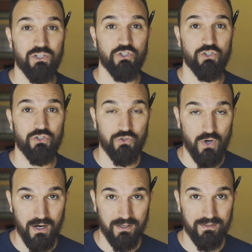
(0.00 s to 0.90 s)

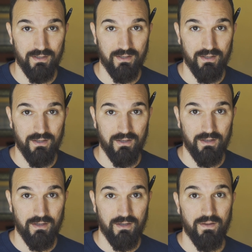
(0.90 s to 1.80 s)
instruct
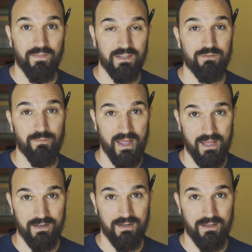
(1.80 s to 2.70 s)
this
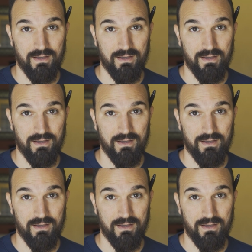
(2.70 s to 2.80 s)
man